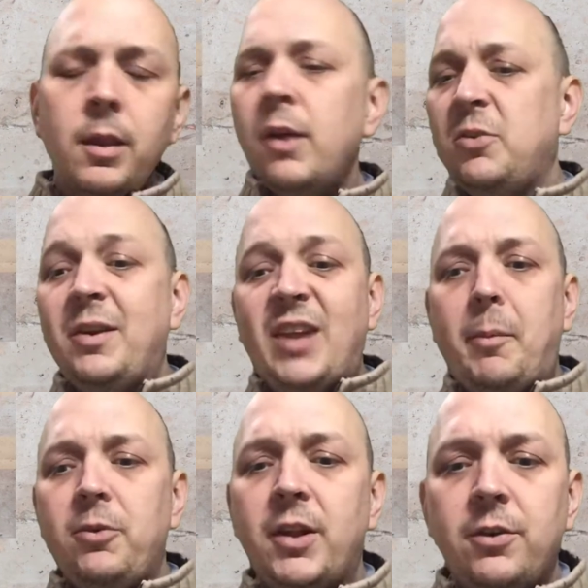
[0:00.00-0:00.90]
Some
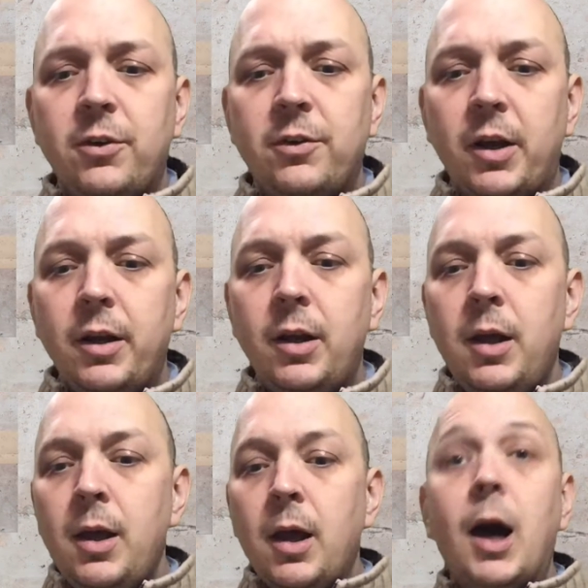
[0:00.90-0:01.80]
example sentences, right?
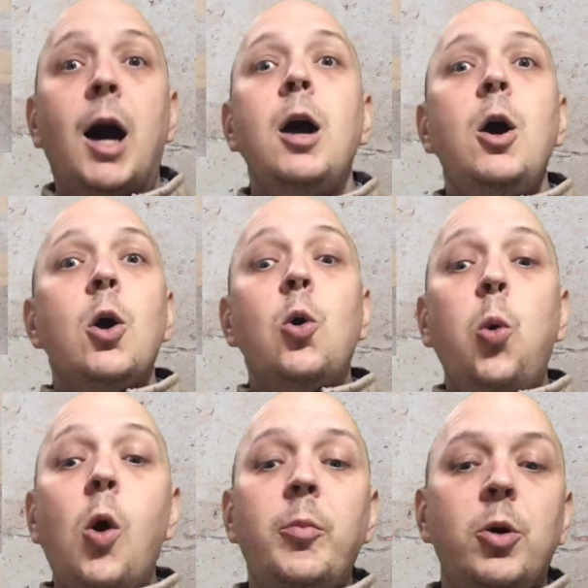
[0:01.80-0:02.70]

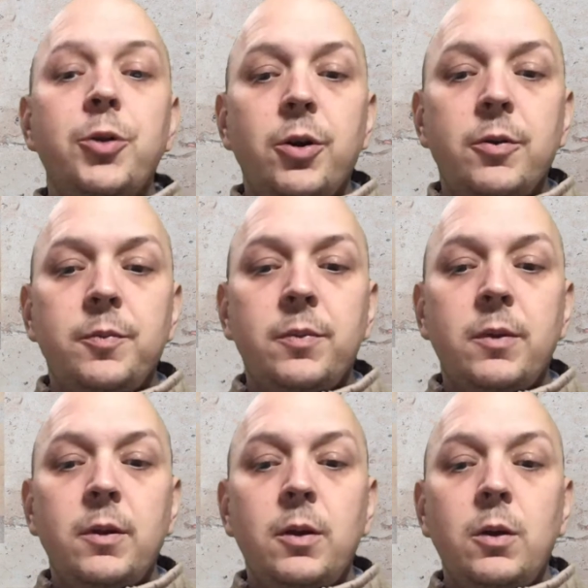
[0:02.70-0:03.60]
Quo modo
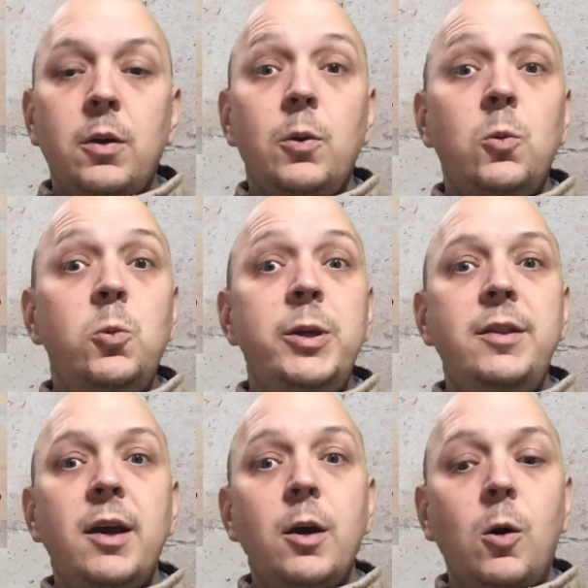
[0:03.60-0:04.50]

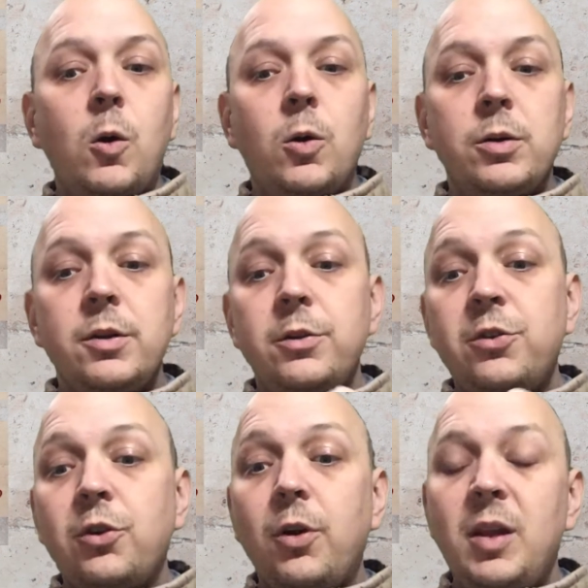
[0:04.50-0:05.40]
video
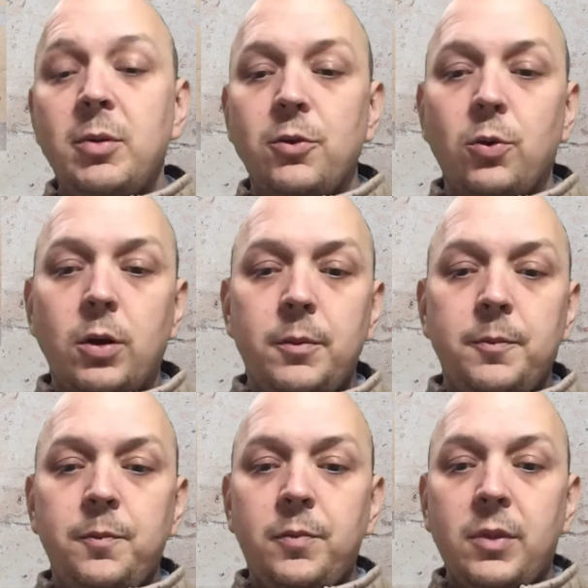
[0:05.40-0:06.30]
scribitur.
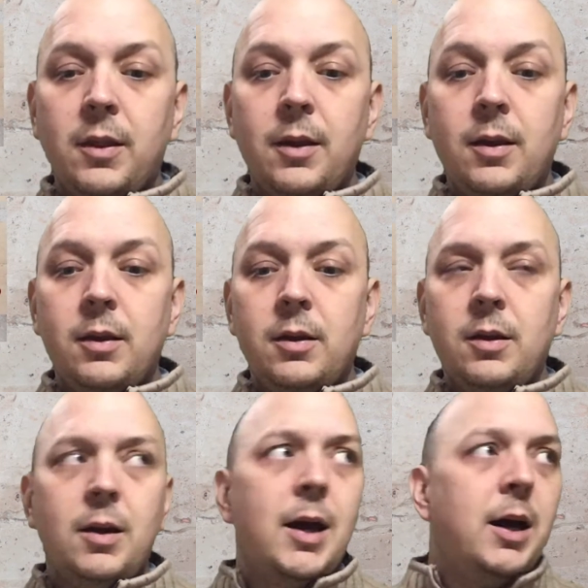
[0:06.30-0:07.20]

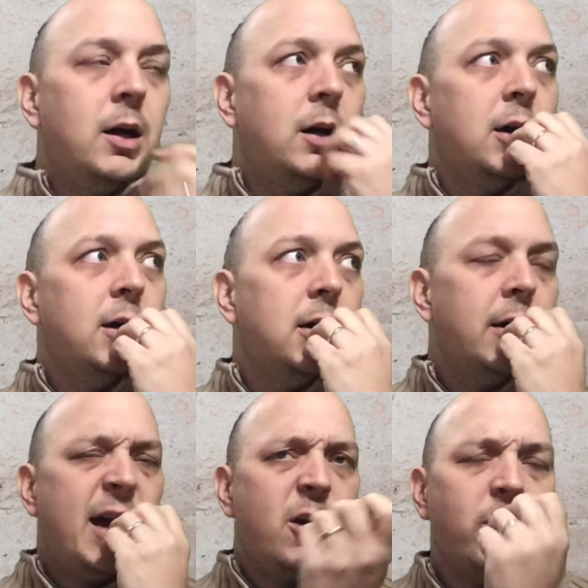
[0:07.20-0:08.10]

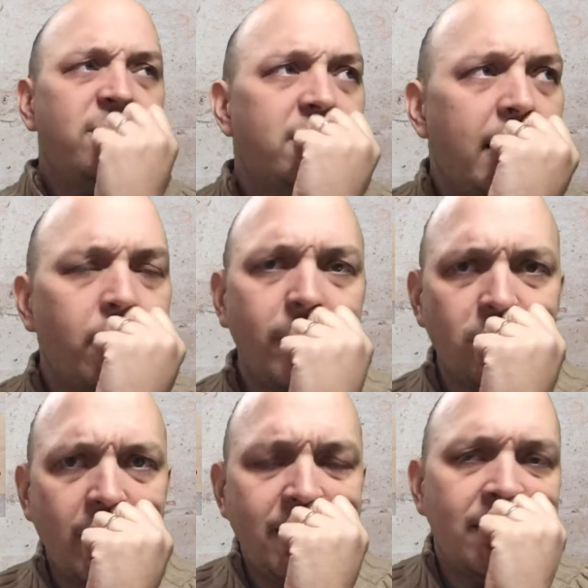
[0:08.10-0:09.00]
How do I
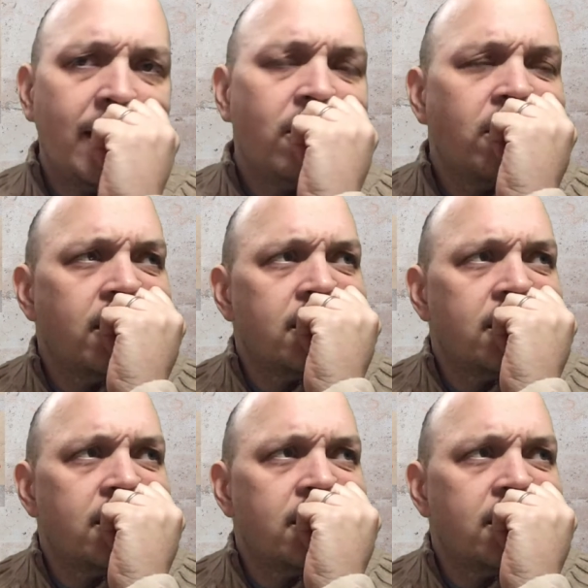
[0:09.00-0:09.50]
write down